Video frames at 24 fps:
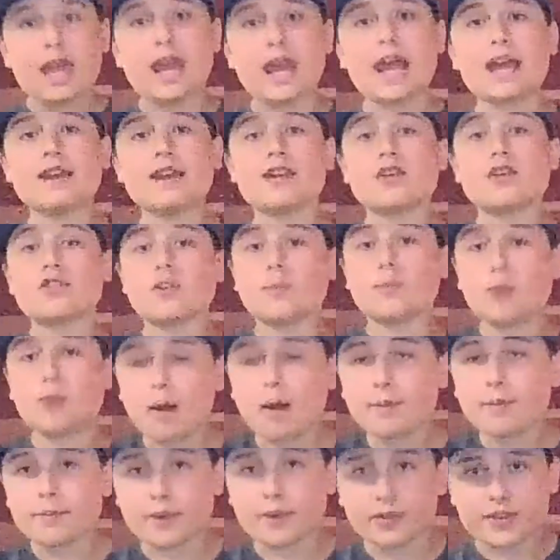And the
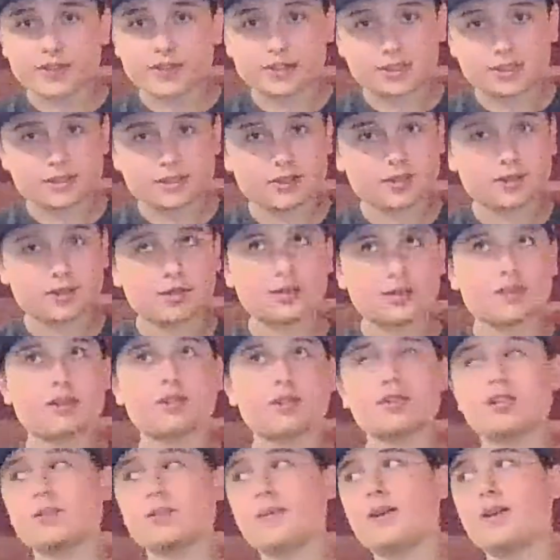problem about this
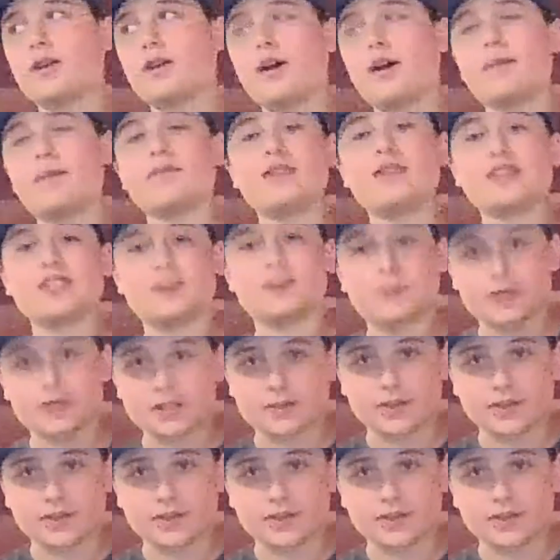speech